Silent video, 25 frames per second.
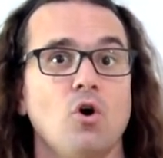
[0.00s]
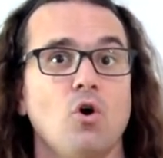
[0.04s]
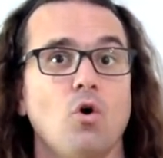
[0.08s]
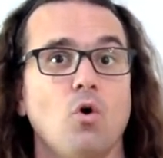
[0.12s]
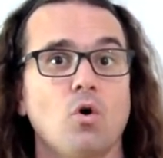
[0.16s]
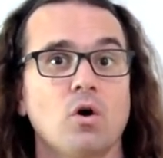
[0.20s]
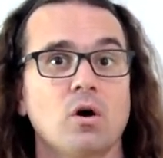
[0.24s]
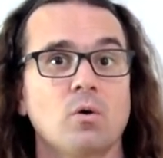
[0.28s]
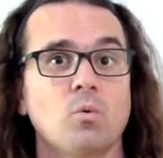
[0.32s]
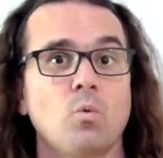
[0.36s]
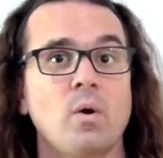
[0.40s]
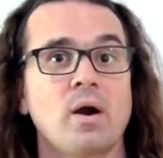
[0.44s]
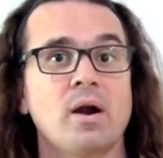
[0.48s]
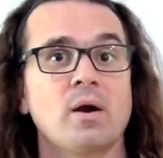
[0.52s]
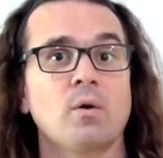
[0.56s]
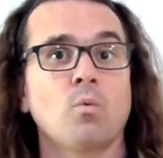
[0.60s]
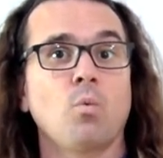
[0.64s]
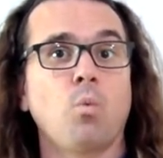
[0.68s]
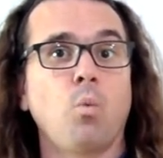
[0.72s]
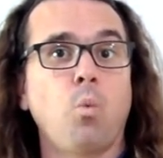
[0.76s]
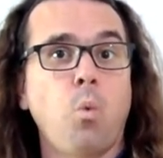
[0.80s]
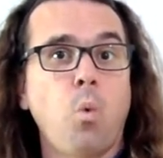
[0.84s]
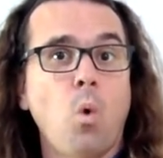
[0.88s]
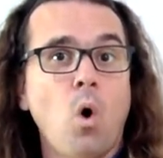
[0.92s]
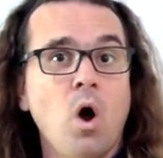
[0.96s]
or where
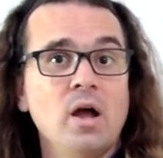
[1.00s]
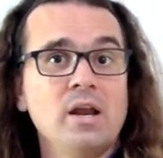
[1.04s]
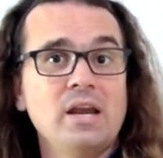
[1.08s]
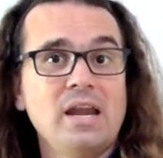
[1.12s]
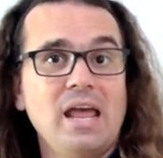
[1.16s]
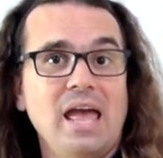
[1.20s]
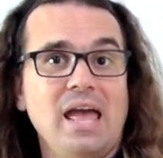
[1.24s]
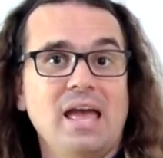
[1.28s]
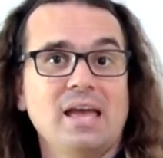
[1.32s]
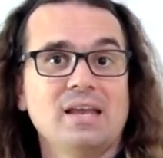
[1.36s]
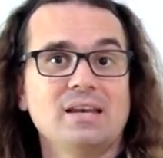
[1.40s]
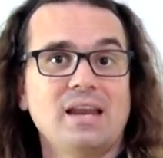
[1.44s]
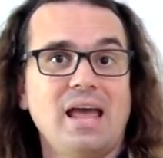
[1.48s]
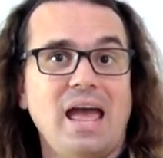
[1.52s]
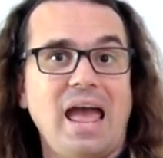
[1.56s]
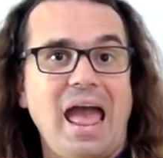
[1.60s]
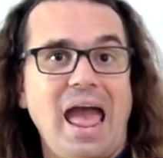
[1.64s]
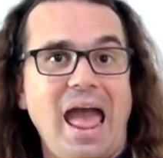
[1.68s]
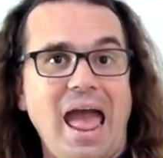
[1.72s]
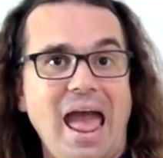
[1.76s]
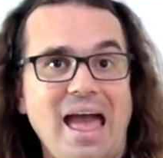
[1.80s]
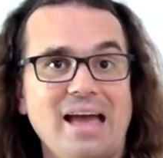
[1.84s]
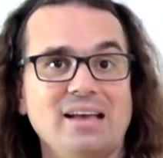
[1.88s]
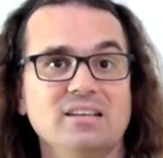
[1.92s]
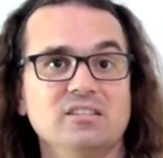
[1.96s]
one end
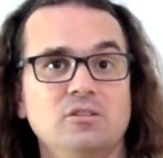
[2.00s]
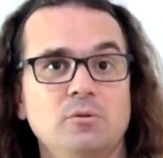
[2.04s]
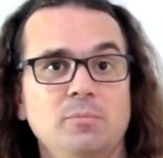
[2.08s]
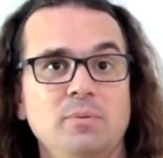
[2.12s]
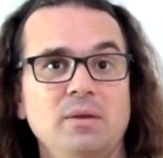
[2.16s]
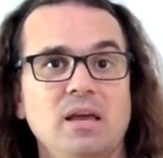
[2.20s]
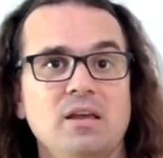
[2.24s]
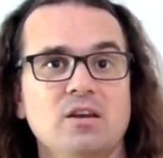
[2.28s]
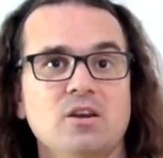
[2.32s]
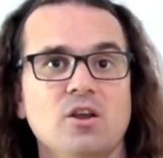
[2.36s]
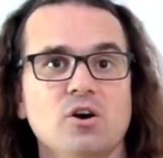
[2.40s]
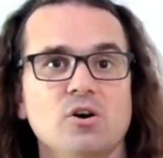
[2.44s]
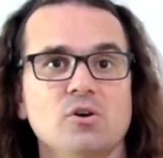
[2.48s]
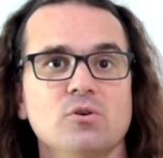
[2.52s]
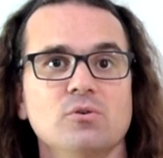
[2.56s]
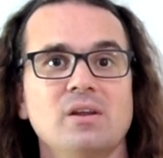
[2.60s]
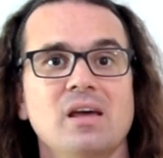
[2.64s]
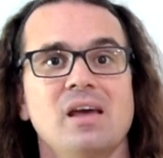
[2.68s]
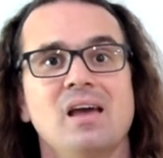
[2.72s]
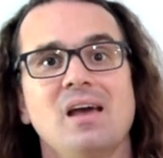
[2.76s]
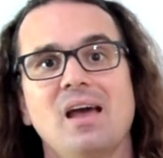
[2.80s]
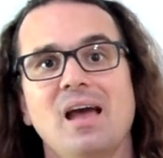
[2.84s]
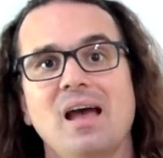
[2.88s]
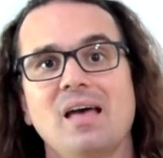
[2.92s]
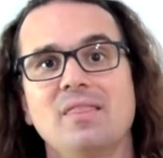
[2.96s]
has to be a
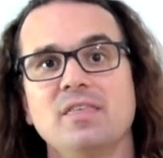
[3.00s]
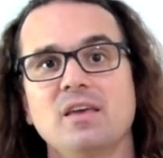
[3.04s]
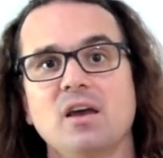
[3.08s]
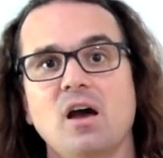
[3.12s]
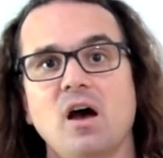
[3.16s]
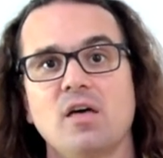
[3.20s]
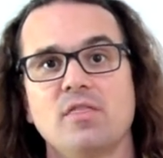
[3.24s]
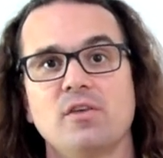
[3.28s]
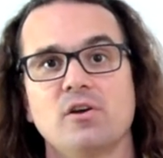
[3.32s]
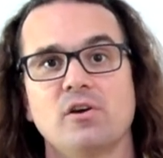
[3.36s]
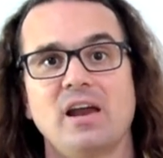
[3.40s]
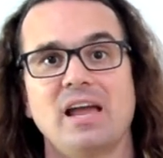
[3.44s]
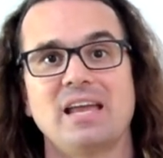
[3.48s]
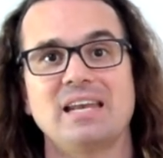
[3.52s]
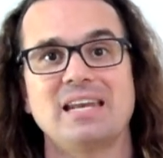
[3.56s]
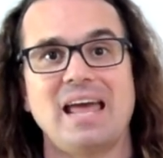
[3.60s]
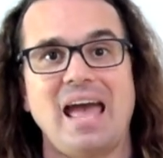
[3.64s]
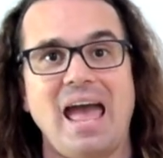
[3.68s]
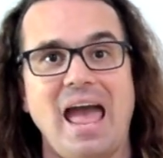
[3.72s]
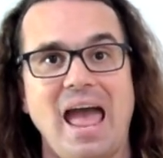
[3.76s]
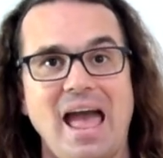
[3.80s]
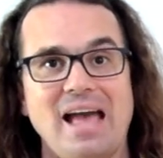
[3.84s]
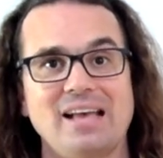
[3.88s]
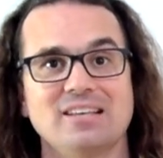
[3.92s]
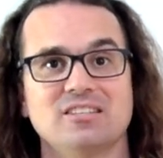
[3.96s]
node and the other end
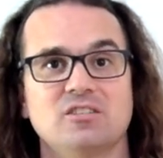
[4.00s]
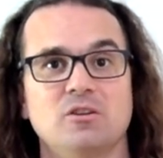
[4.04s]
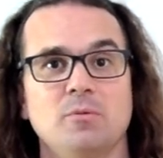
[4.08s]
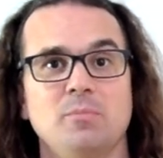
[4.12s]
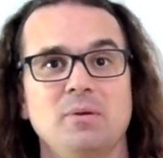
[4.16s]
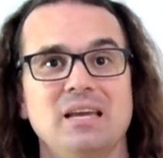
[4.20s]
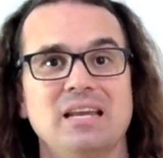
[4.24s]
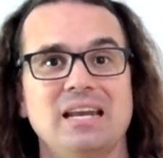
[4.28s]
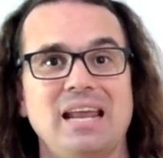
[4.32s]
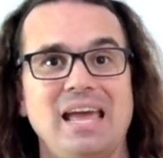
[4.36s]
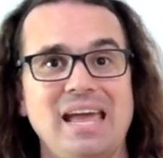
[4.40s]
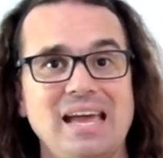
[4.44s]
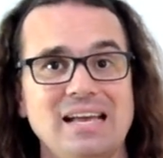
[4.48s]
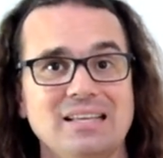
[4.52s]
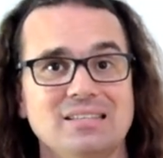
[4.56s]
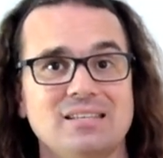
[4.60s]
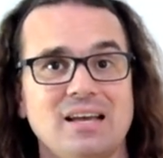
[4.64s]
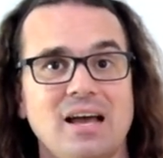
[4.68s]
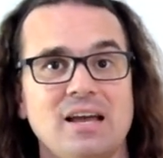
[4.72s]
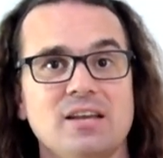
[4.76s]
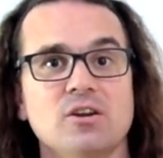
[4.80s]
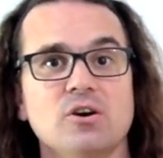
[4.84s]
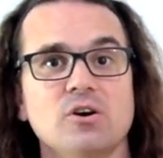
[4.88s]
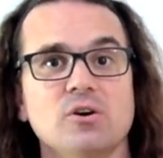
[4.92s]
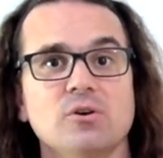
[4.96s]
has to be an
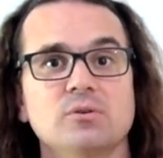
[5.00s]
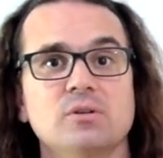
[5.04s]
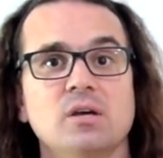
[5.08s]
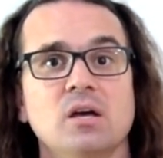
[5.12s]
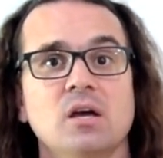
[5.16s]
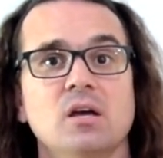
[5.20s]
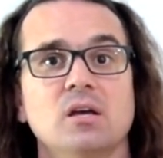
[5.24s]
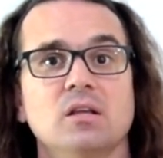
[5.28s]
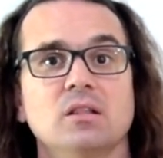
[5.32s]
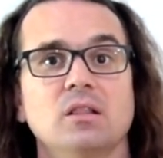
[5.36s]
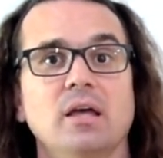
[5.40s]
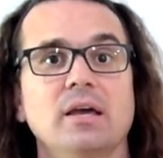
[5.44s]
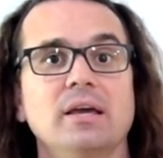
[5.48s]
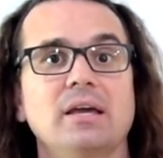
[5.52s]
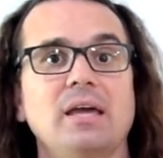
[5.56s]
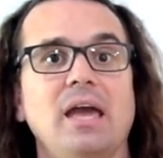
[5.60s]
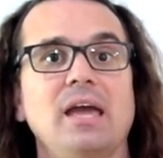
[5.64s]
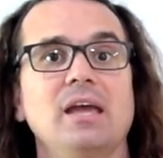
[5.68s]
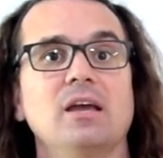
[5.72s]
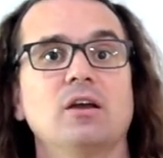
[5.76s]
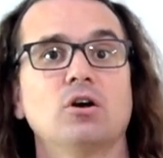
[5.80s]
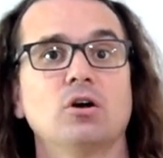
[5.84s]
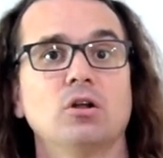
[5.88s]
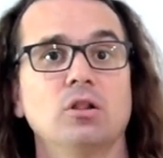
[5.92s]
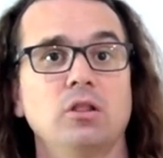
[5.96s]
antinode, like
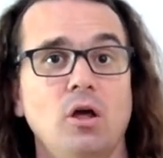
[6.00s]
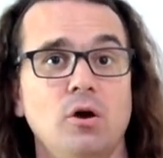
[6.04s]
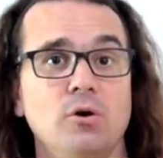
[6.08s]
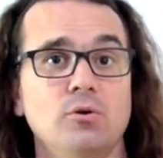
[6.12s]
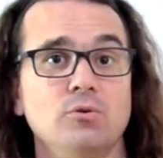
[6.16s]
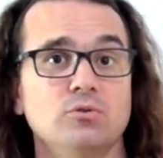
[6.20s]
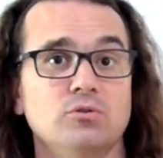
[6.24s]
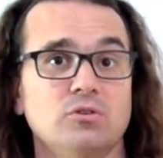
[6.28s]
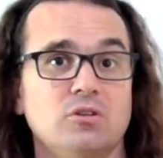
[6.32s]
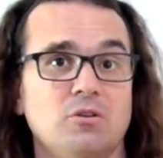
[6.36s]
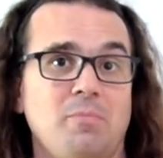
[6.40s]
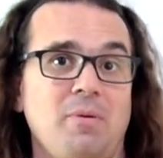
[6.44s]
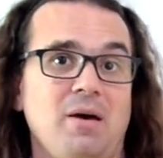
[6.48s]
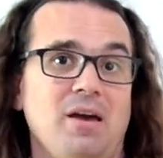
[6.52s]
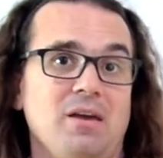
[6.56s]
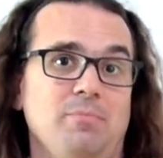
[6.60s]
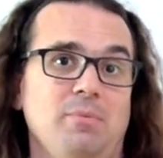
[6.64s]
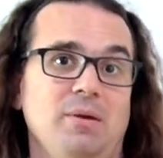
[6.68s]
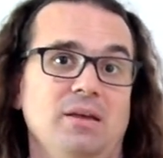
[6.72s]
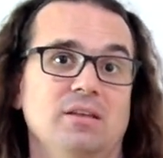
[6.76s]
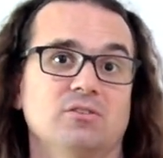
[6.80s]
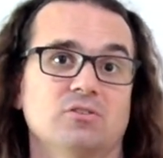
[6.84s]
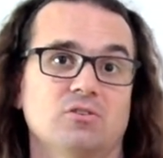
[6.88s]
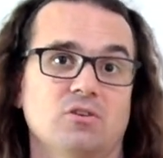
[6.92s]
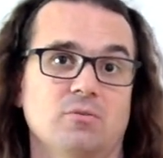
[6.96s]
a closed
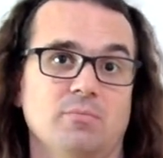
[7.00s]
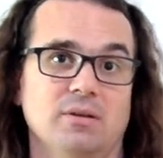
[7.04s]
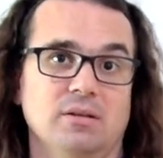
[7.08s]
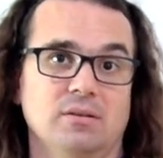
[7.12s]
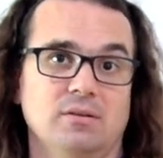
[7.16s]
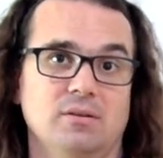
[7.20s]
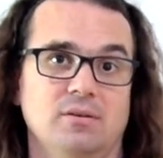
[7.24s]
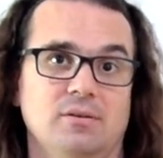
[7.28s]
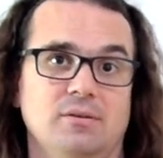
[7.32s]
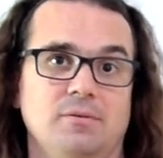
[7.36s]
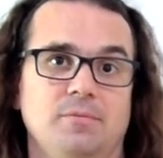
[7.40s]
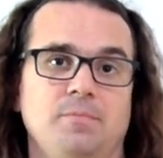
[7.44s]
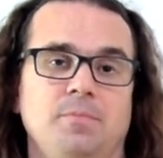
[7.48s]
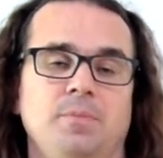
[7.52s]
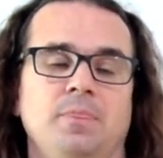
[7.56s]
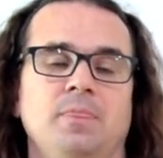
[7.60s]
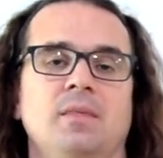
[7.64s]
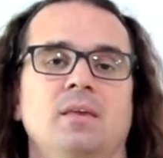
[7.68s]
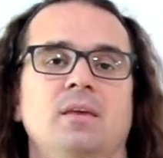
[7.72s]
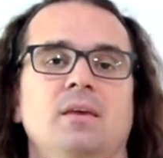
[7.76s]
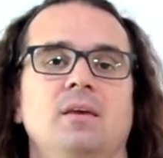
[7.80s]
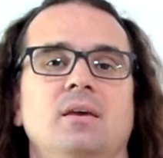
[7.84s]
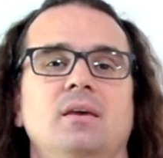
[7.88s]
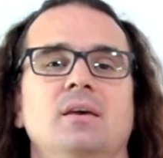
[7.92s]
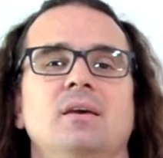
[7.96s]
pipe instrument.
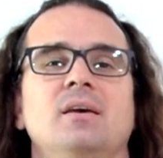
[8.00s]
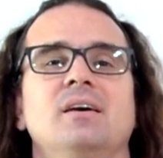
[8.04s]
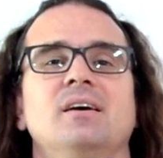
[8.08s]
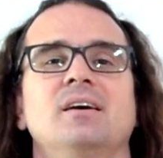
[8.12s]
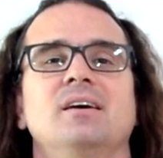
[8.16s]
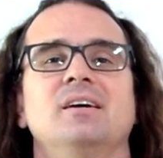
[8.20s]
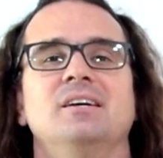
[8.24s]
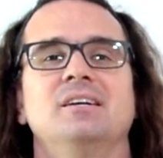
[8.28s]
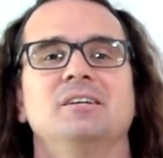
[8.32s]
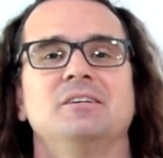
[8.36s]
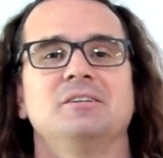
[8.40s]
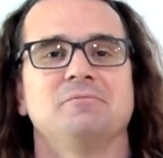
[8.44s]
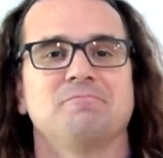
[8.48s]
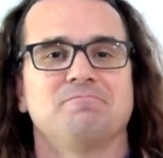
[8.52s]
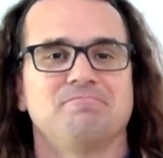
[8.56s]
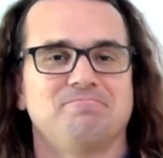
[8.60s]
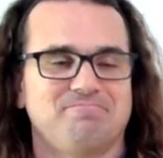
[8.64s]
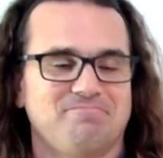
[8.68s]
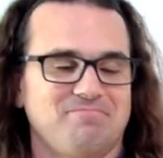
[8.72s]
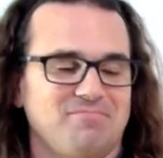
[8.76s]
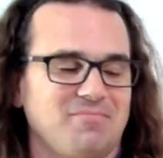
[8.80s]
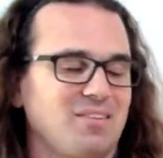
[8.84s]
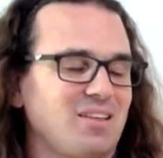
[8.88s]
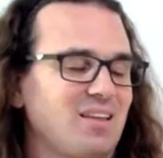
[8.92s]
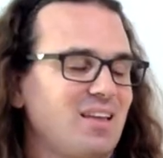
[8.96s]
Uh, what are
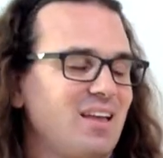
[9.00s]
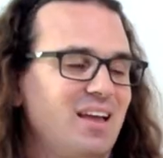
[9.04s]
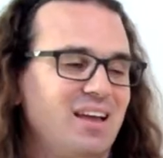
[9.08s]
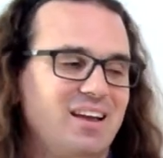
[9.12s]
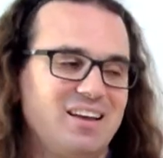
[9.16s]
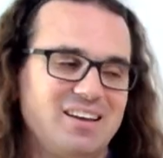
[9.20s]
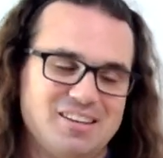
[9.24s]
those?